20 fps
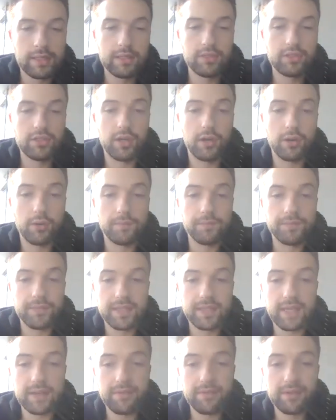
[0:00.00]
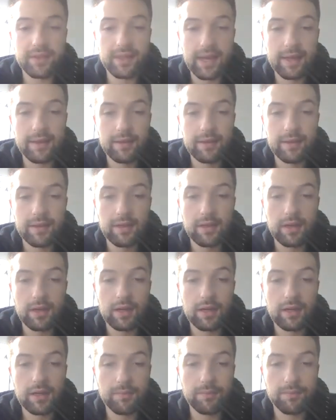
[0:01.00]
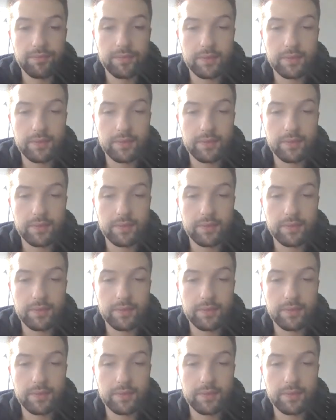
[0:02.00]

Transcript: So, given that, uh,